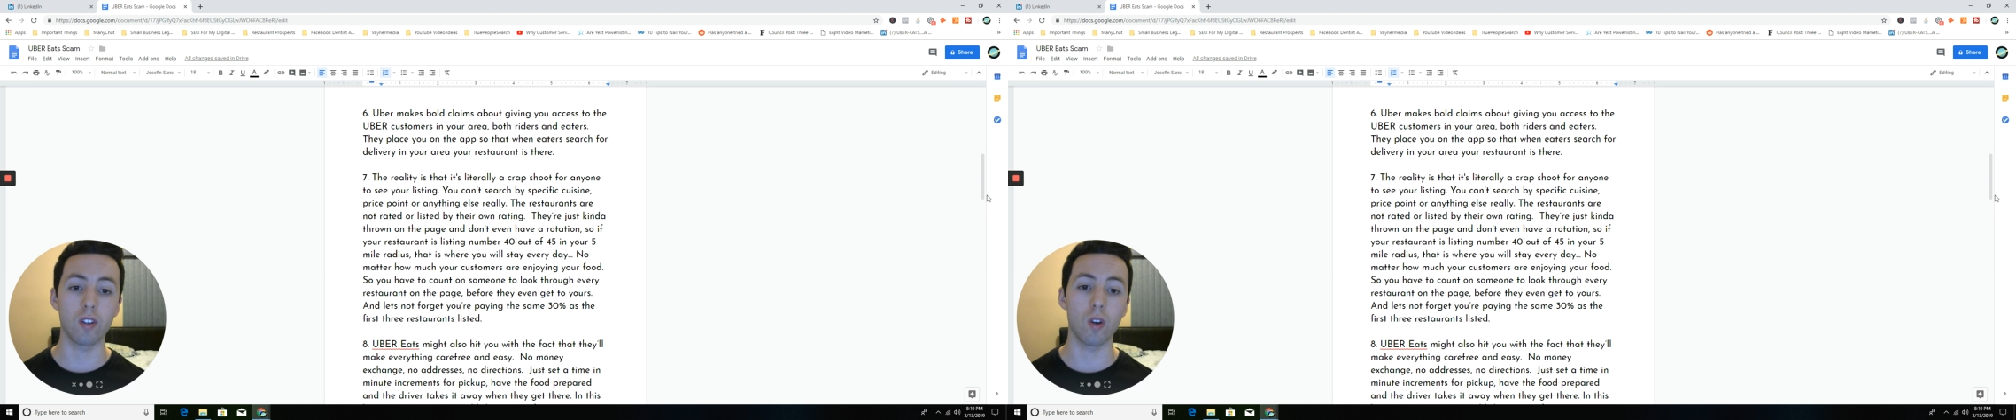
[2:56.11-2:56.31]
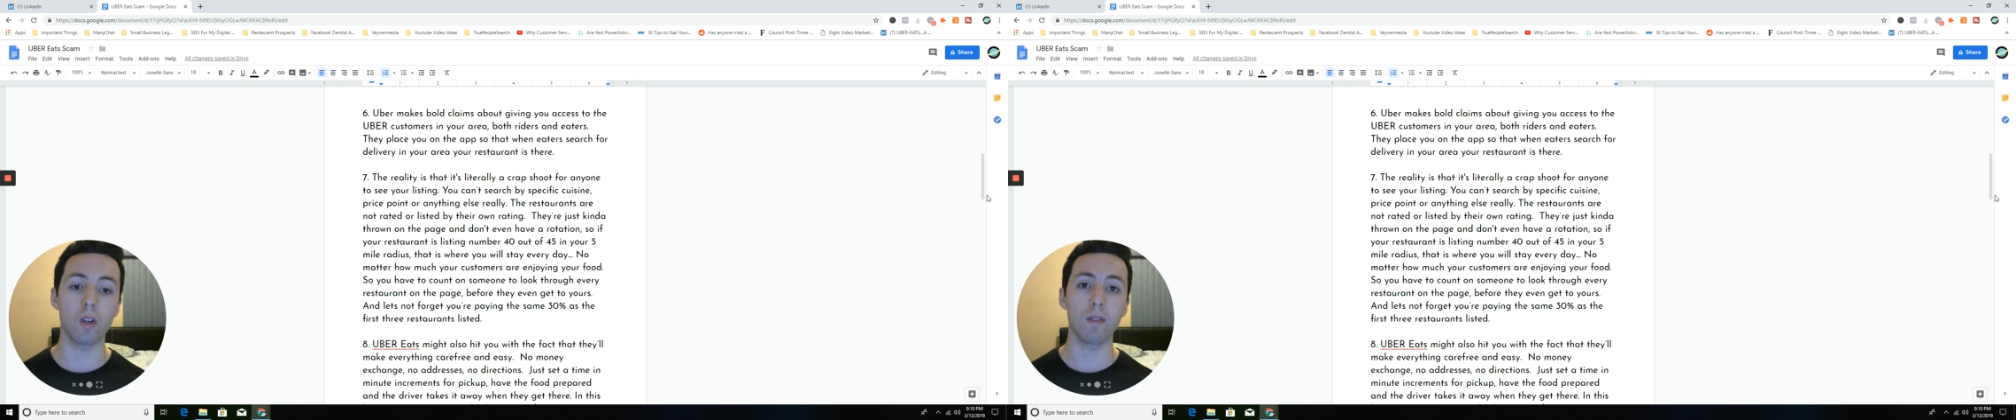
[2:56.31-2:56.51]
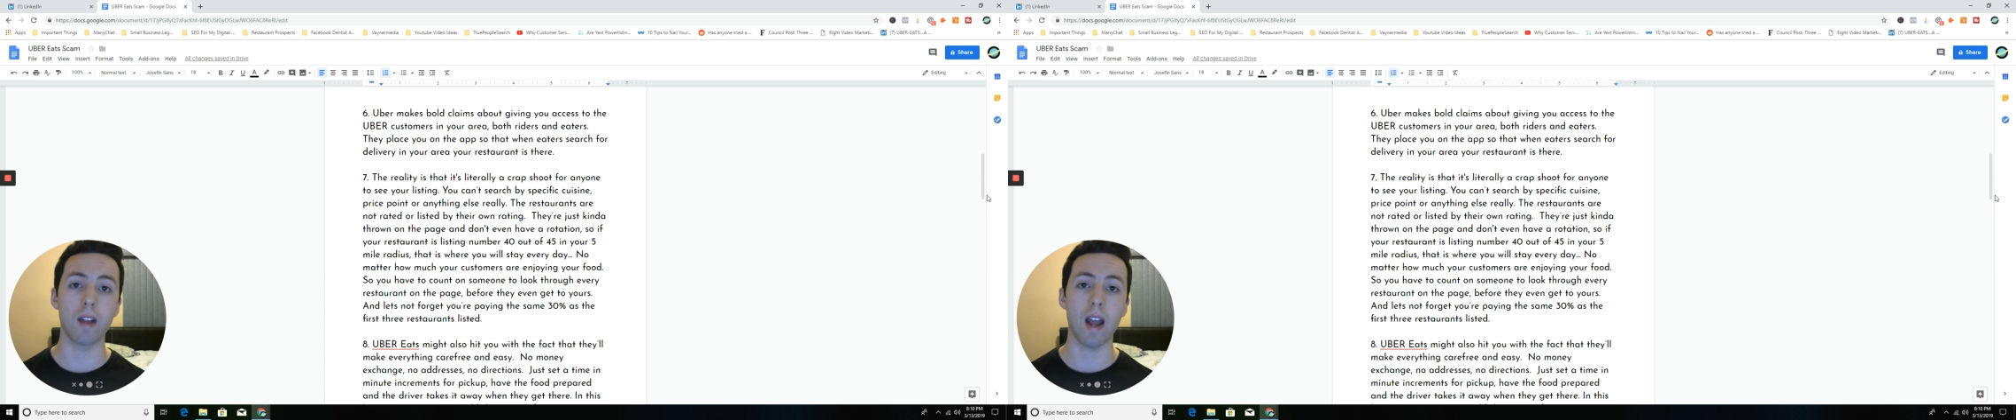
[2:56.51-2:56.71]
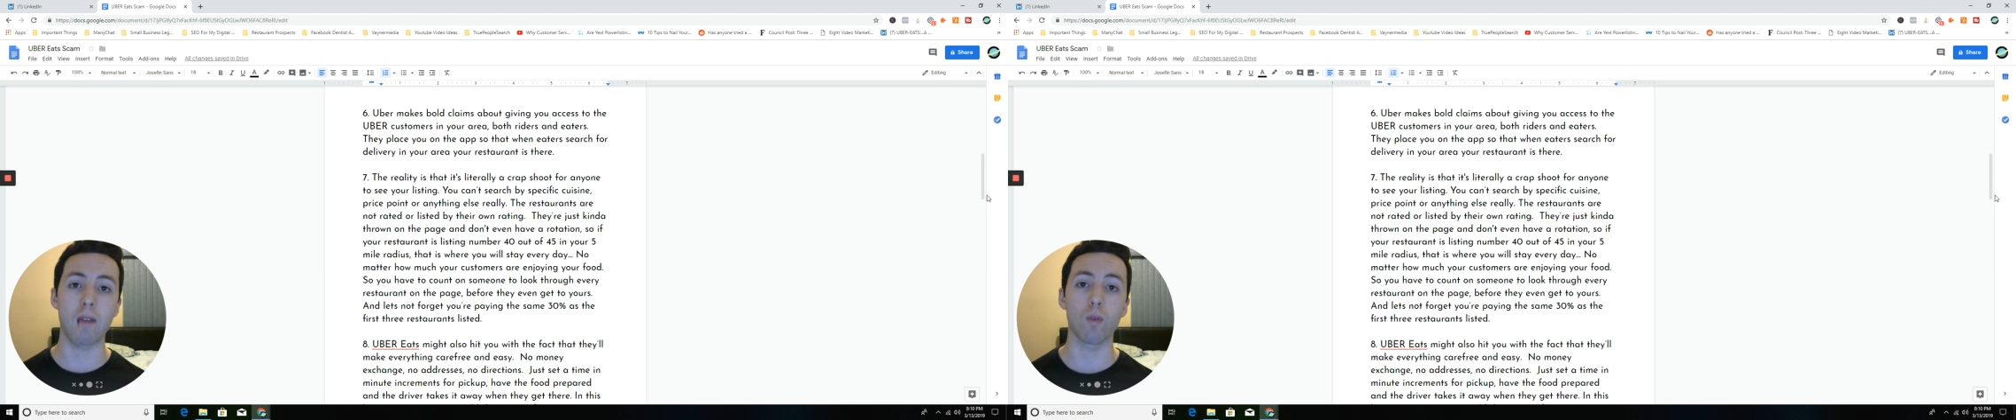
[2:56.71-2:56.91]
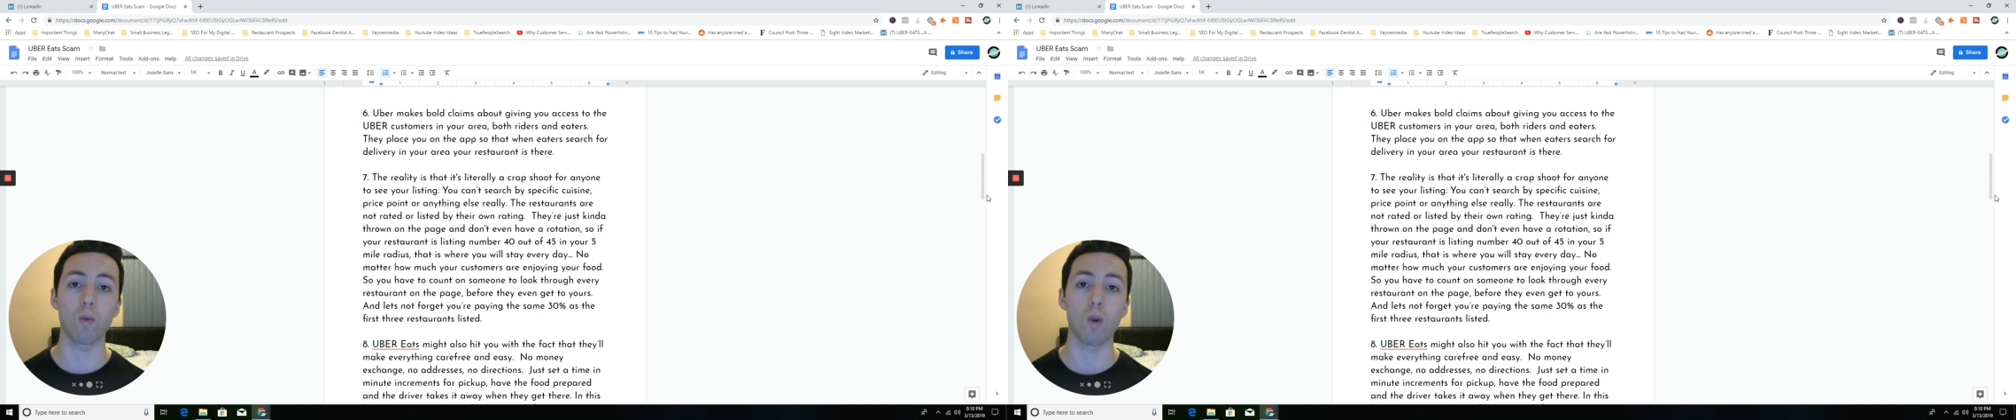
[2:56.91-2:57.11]
don't even
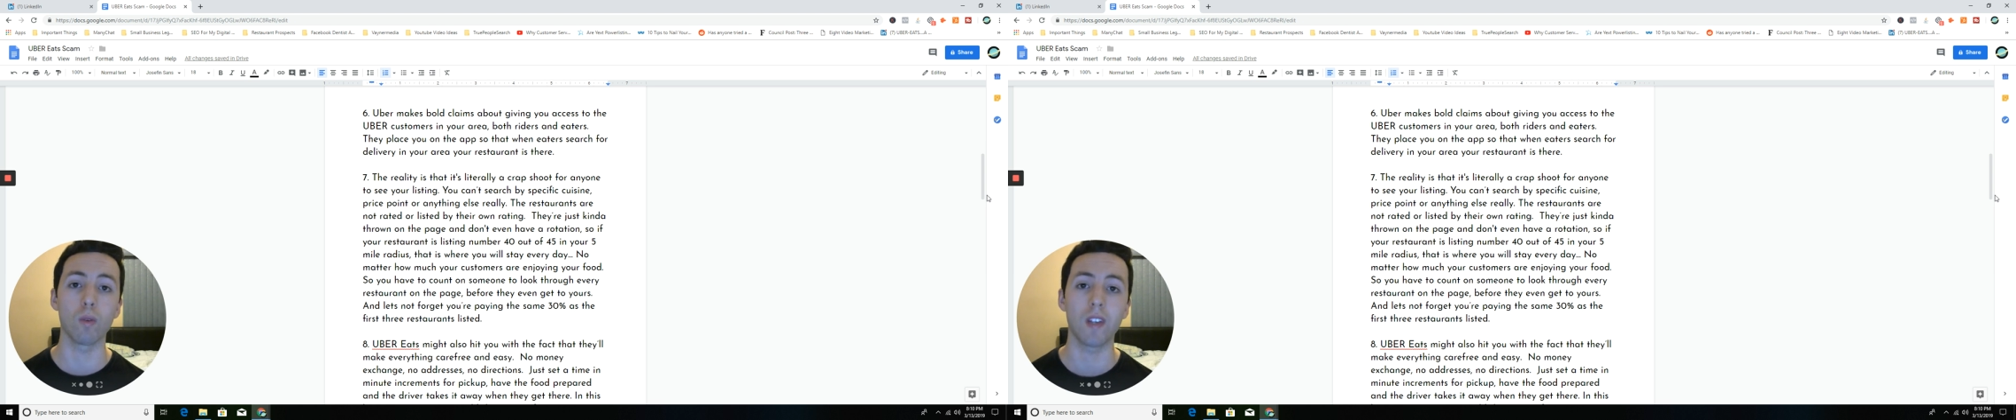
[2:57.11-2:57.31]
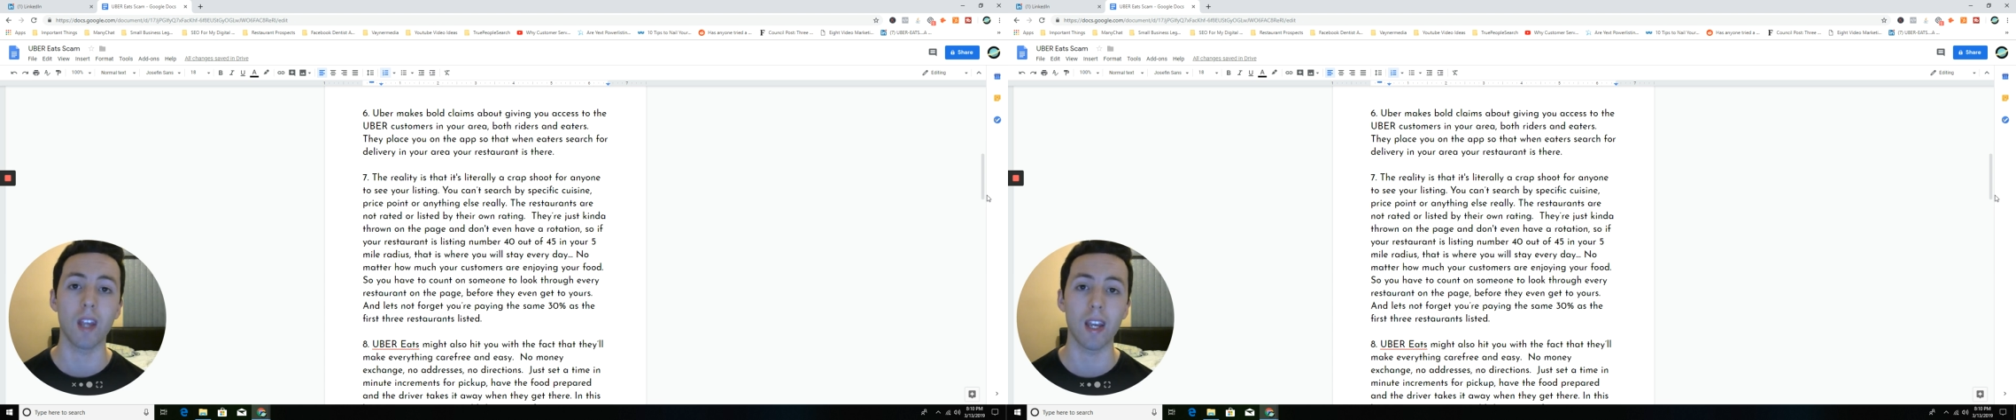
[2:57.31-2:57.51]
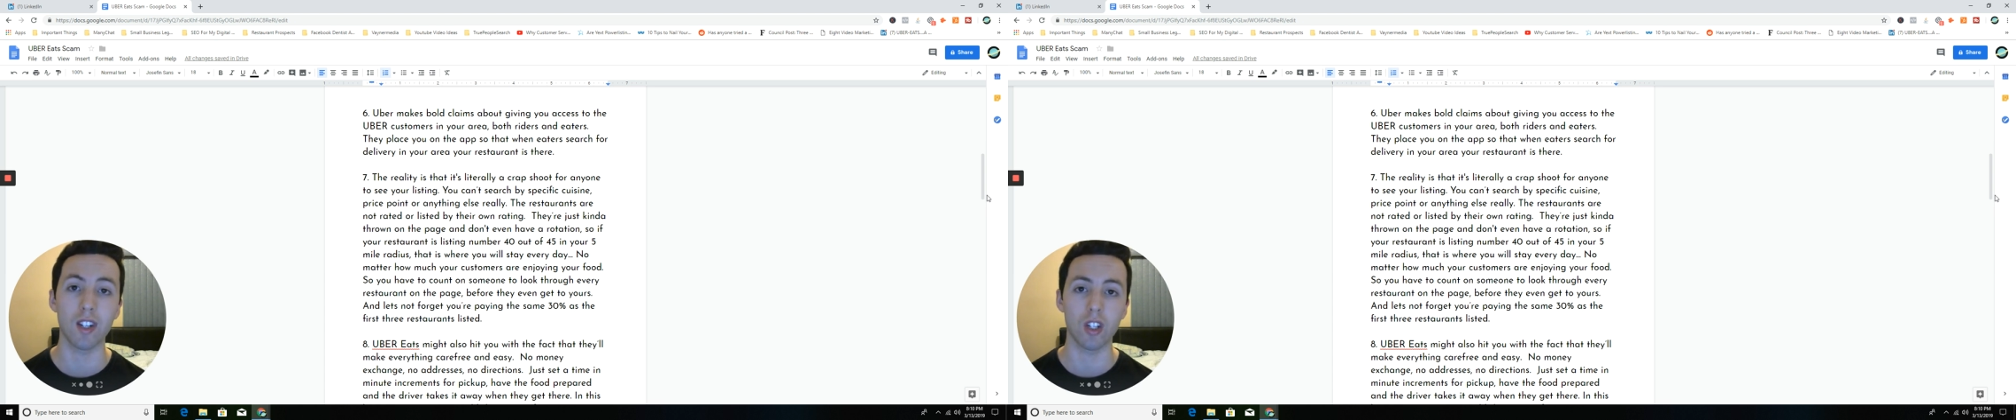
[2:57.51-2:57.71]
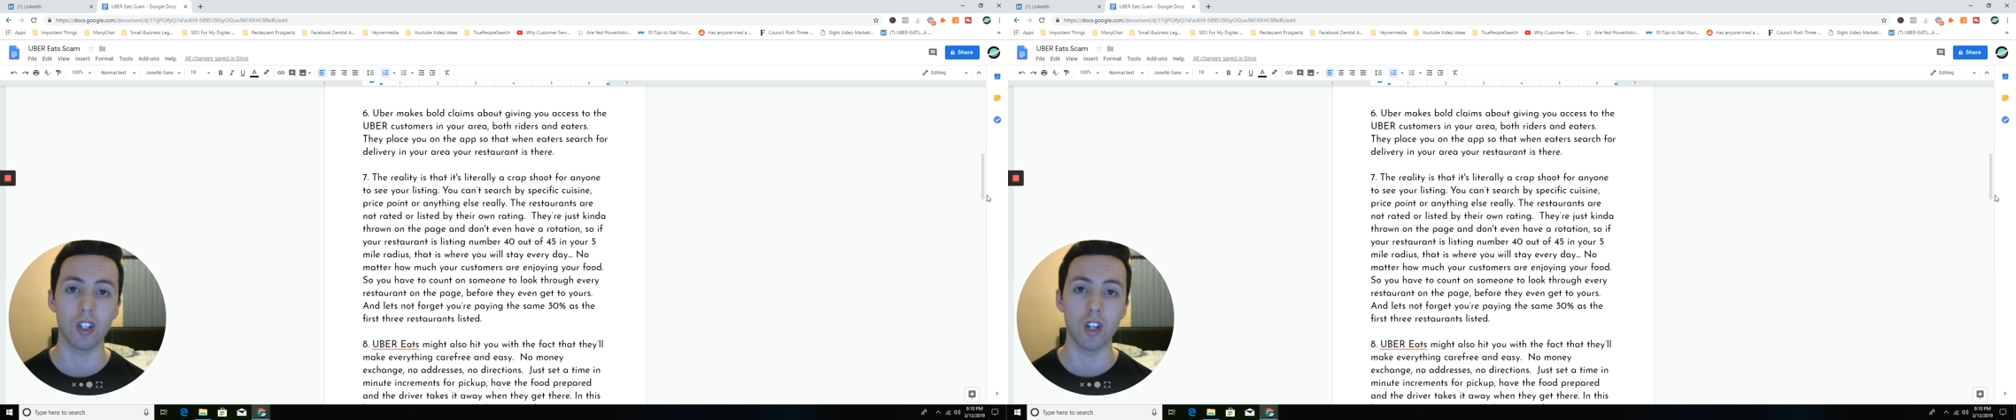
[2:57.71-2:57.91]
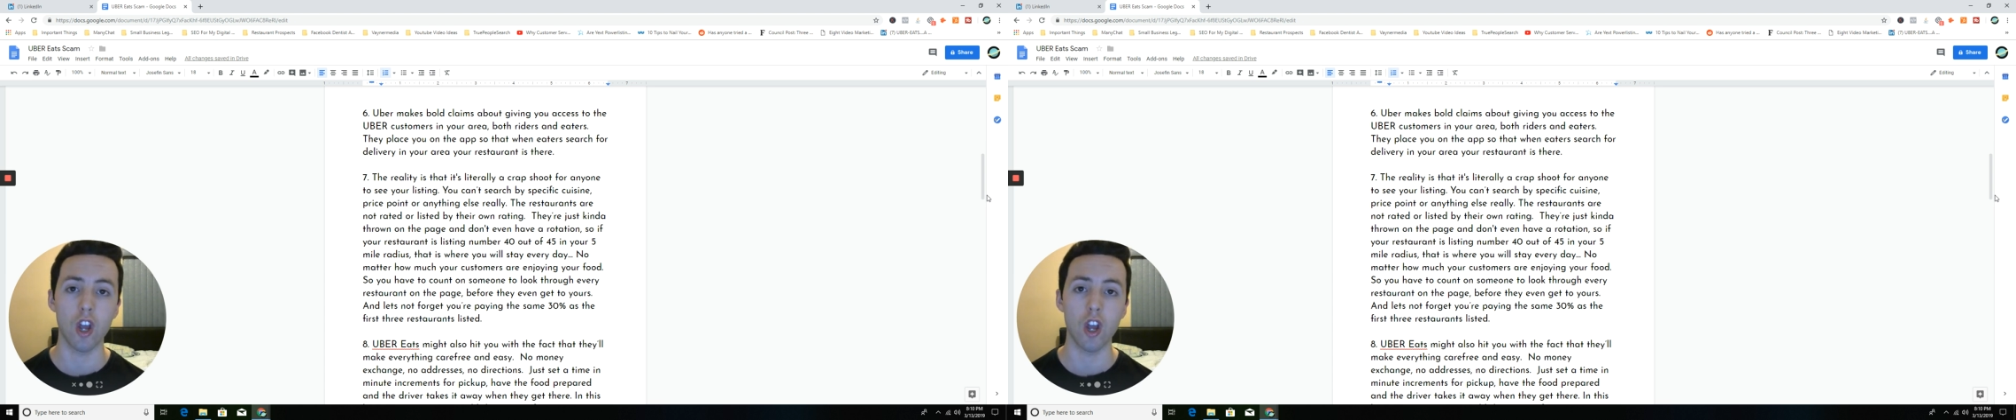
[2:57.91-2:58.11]
have a rotation.